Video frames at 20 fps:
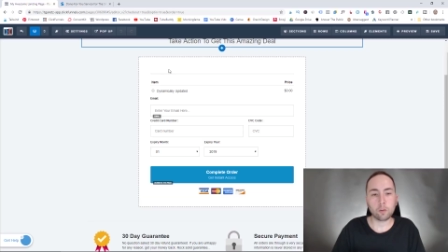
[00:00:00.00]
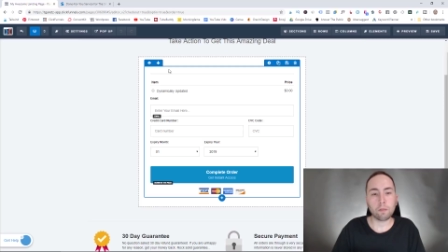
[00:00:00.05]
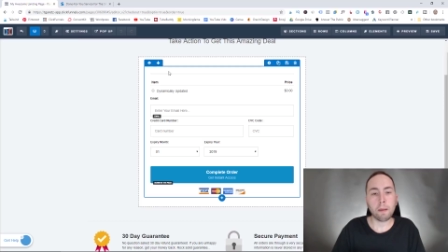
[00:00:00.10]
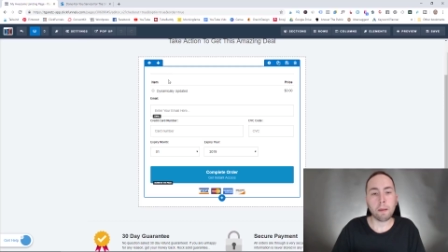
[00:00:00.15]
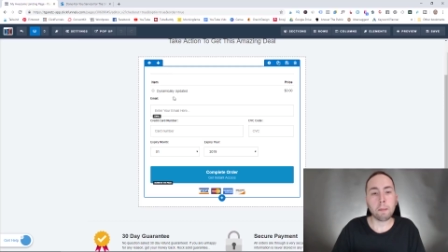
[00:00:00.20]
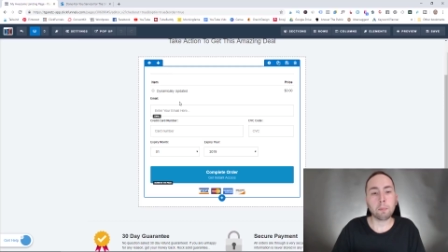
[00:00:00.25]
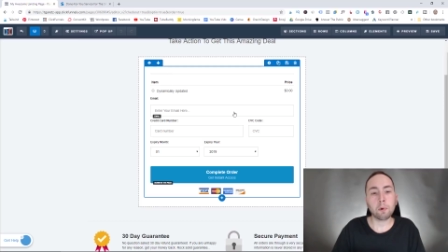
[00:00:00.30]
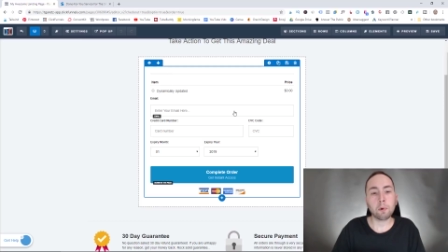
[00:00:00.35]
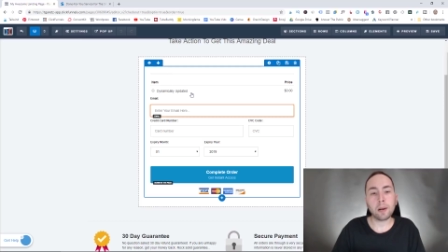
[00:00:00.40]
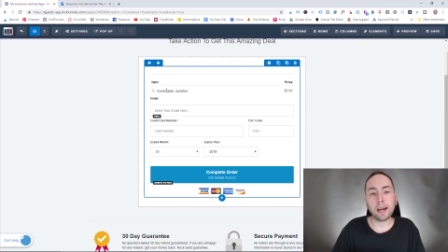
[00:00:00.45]
So
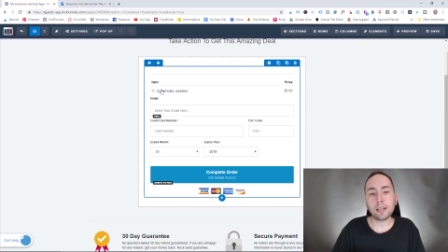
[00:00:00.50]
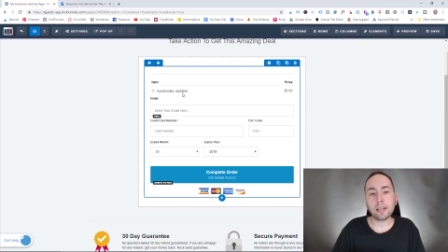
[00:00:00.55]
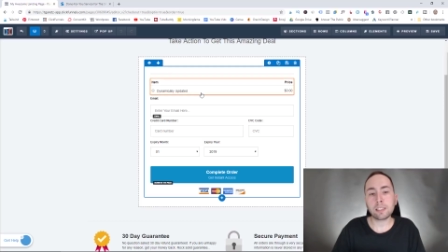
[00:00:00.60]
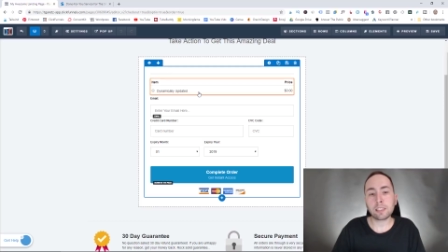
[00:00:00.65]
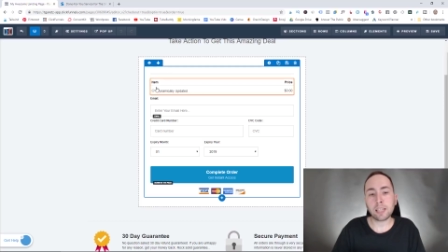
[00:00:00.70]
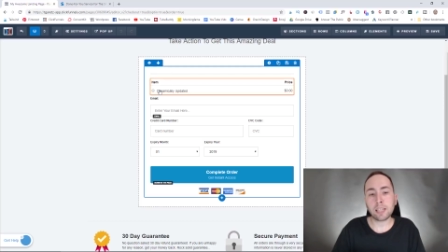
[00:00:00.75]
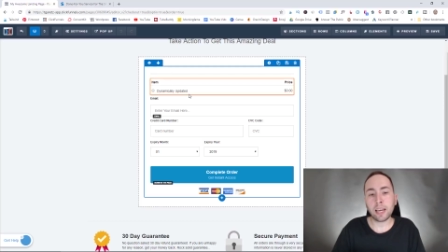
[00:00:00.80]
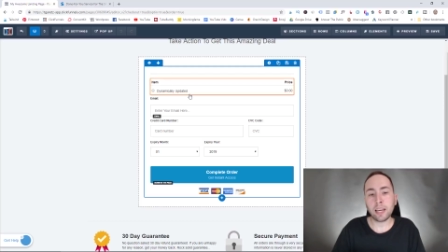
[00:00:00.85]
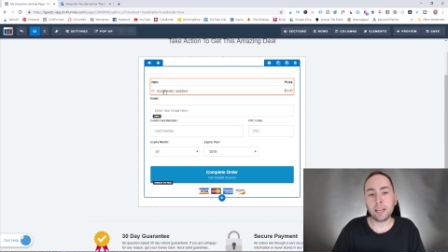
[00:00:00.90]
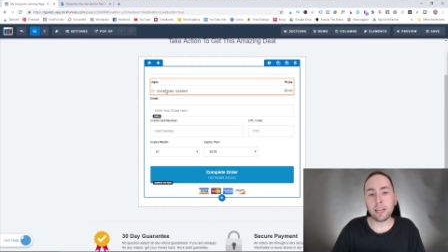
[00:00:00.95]
remember what I
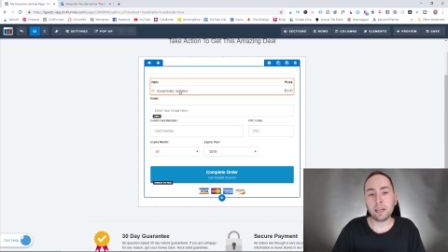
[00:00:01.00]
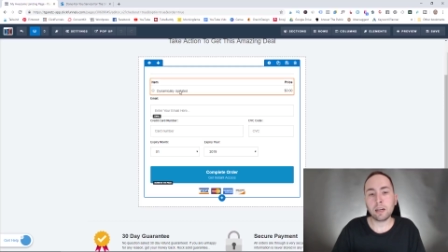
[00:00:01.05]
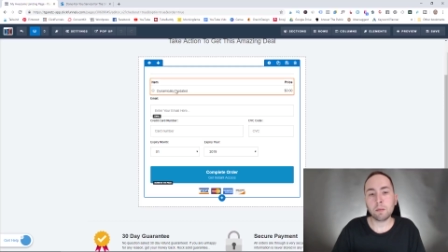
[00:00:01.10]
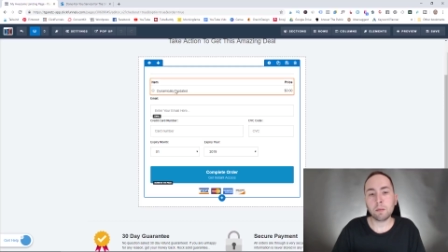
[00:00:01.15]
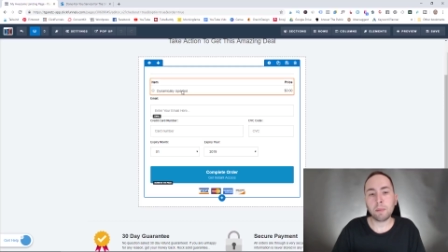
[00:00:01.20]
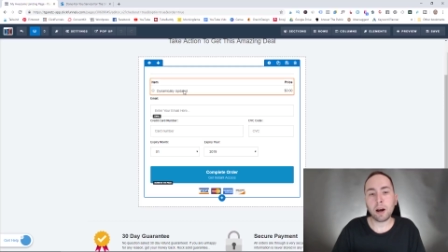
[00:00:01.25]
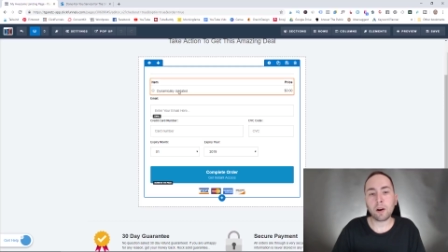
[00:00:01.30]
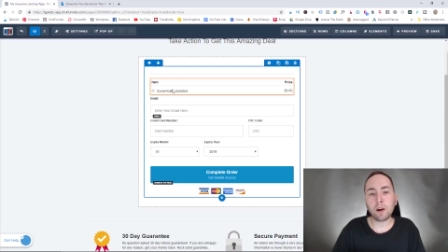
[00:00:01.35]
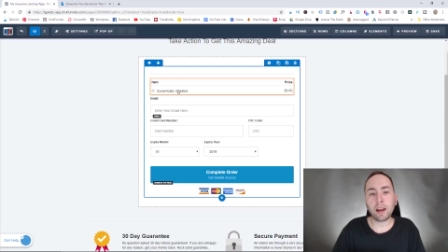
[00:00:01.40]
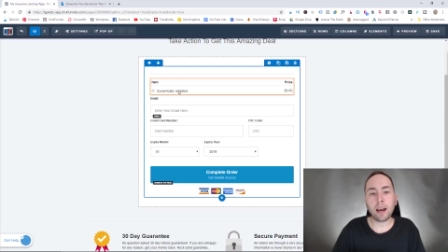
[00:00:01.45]
was saying
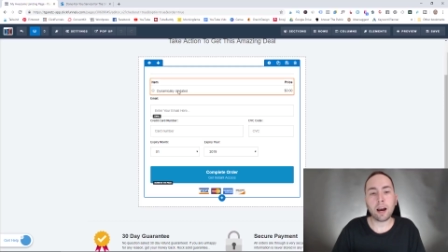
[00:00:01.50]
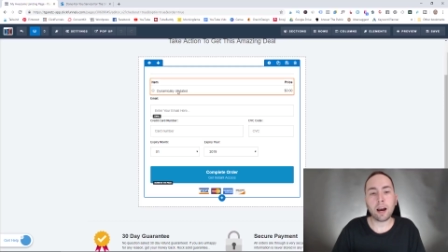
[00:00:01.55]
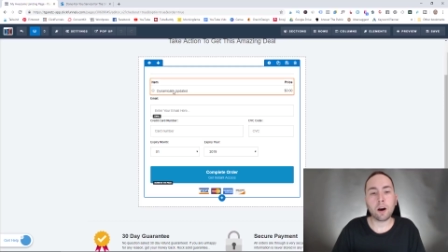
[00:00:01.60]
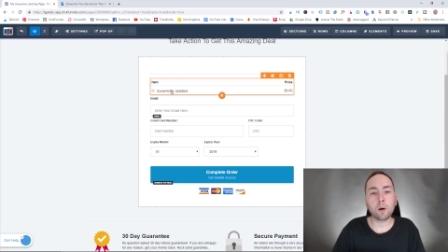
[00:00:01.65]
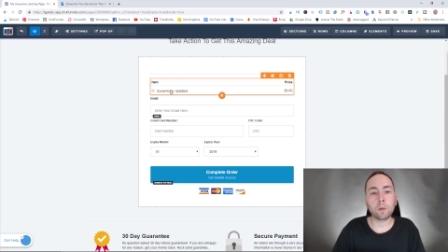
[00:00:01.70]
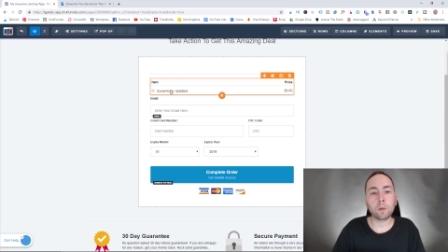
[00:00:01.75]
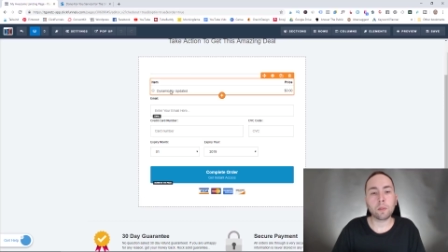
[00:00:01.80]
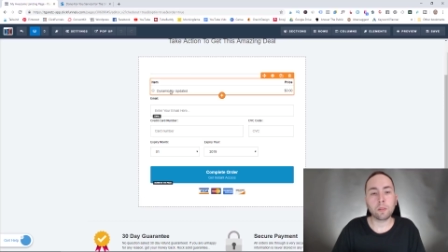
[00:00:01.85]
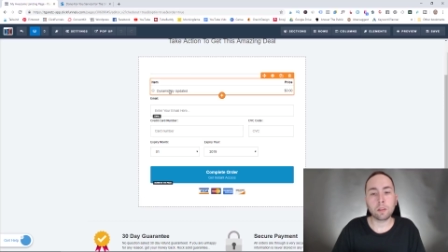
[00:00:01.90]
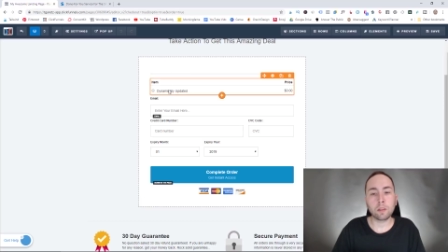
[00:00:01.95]
about
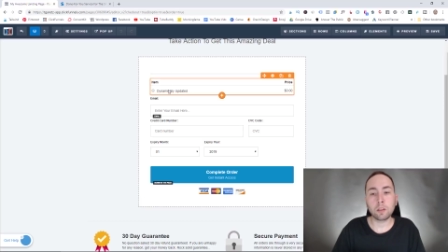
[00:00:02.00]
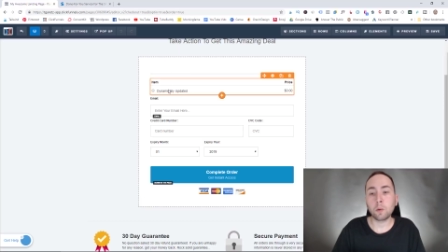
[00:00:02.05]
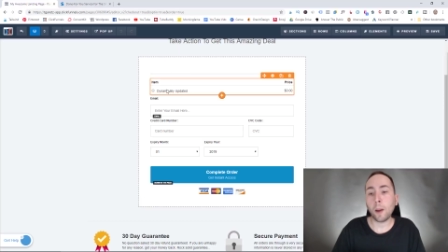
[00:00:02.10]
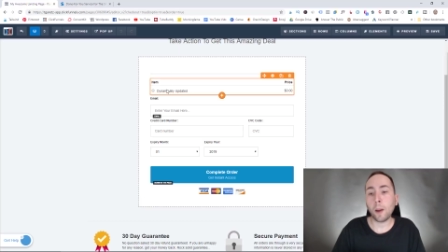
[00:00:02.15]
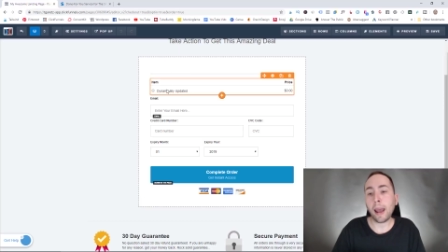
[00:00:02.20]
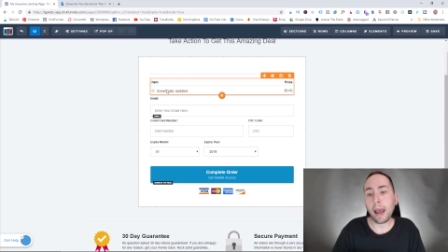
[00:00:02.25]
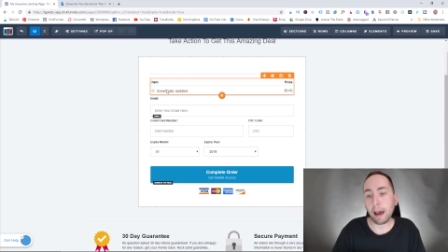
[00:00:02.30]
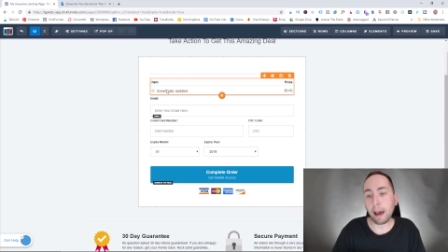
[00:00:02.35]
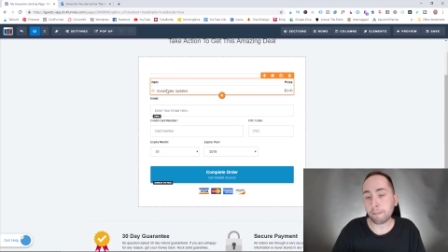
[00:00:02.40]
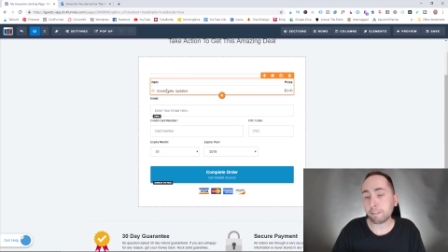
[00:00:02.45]
how
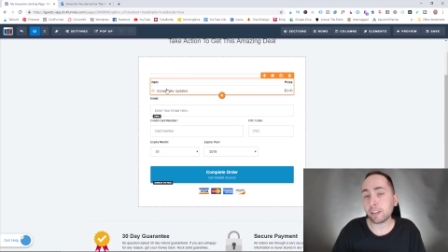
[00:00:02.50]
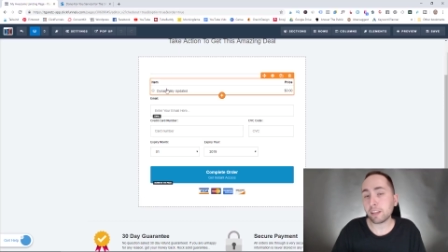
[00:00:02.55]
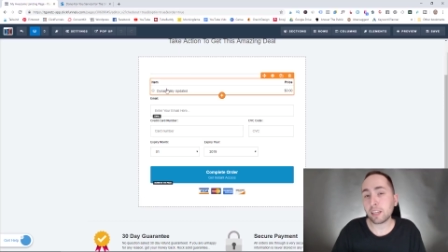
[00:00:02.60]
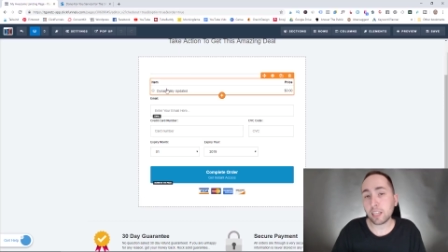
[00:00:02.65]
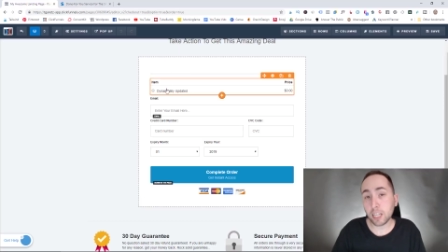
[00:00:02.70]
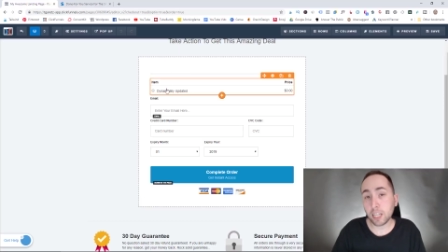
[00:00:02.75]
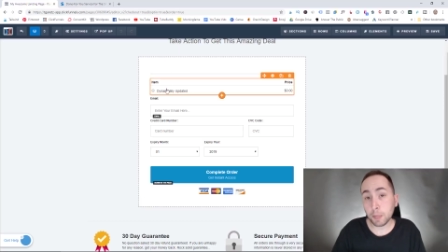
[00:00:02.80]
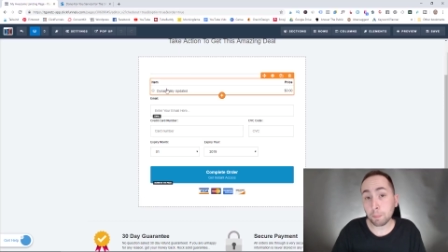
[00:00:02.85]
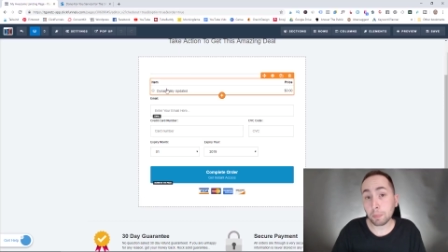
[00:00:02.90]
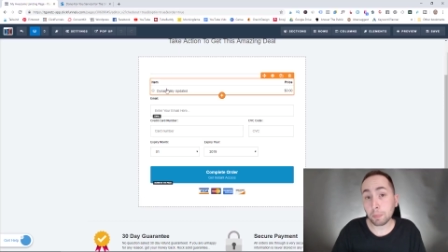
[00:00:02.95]
you have
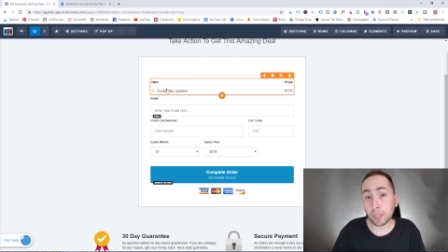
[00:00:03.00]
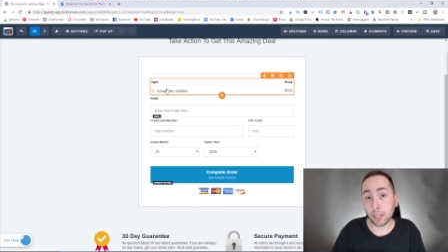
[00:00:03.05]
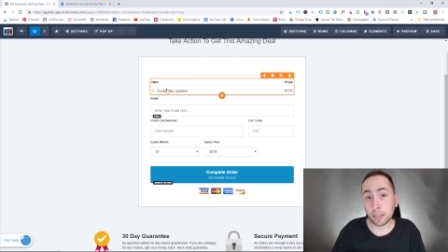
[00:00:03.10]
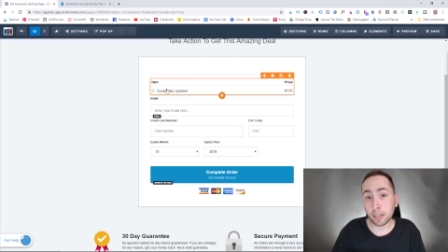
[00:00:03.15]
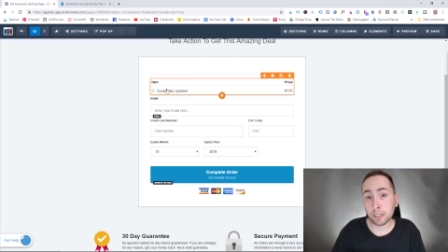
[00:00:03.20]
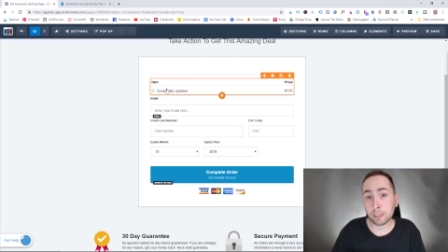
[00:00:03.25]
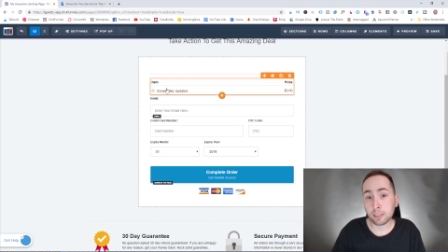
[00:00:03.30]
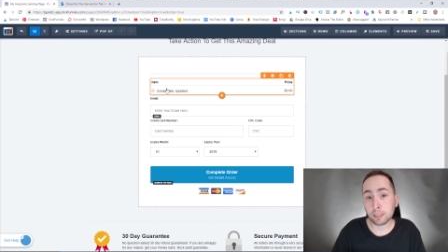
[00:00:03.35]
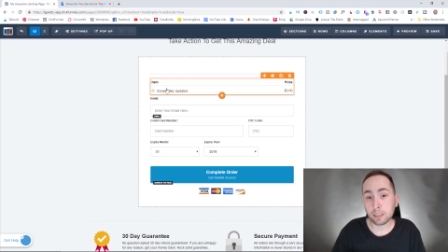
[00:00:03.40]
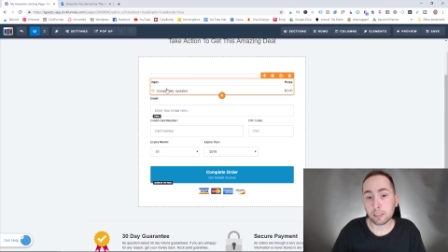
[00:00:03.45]
to keep
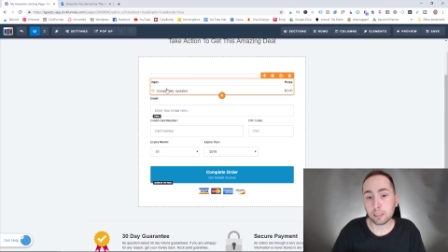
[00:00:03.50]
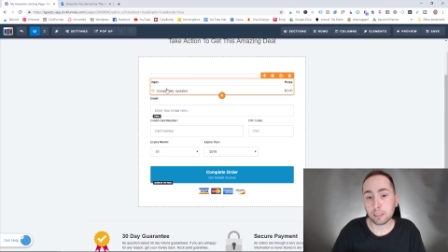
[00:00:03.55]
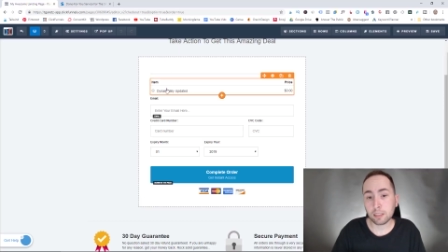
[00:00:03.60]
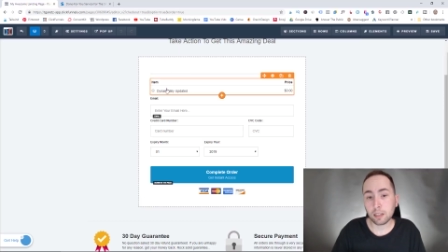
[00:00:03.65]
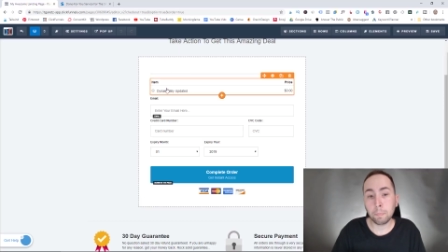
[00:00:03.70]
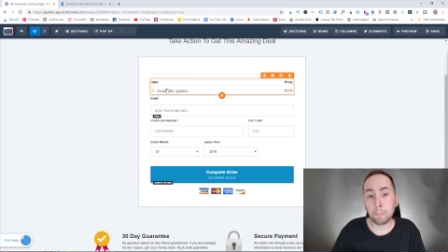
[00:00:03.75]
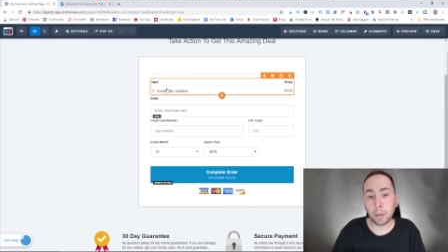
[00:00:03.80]
this,